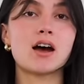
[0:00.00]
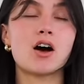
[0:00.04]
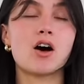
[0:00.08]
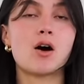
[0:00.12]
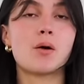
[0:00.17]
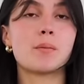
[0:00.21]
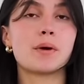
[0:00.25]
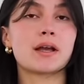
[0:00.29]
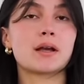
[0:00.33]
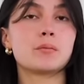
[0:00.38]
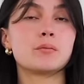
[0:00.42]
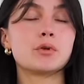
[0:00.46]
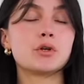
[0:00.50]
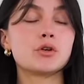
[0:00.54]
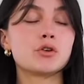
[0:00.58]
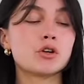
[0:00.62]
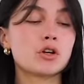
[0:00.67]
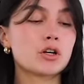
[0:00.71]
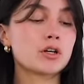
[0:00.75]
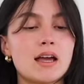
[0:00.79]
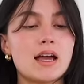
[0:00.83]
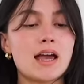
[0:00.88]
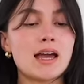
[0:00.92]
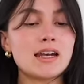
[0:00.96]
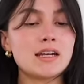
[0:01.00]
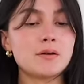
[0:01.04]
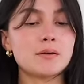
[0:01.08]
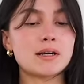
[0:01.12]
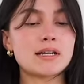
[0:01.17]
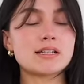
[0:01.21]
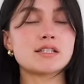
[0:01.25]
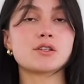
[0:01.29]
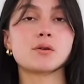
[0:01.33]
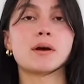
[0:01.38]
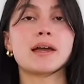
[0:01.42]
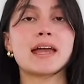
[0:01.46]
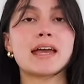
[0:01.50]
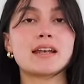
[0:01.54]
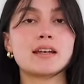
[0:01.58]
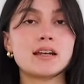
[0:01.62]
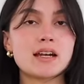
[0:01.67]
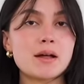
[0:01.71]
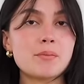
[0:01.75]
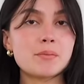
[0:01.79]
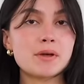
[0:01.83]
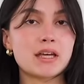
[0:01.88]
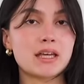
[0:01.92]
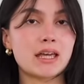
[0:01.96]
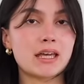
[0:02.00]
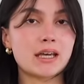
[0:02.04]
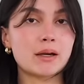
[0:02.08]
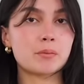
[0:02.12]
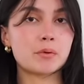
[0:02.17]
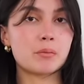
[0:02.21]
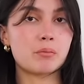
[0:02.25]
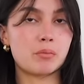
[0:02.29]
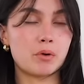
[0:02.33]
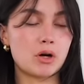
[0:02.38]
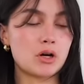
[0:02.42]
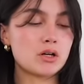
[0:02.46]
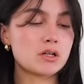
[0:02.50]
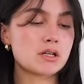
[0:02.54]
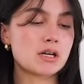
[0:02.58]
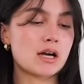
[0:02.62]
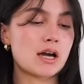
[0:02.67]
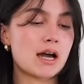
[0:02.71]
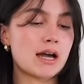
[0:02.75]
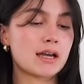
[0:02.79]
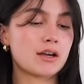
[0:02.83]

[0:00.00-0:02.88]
on my computer. Anyway, so I ended up picking up a book.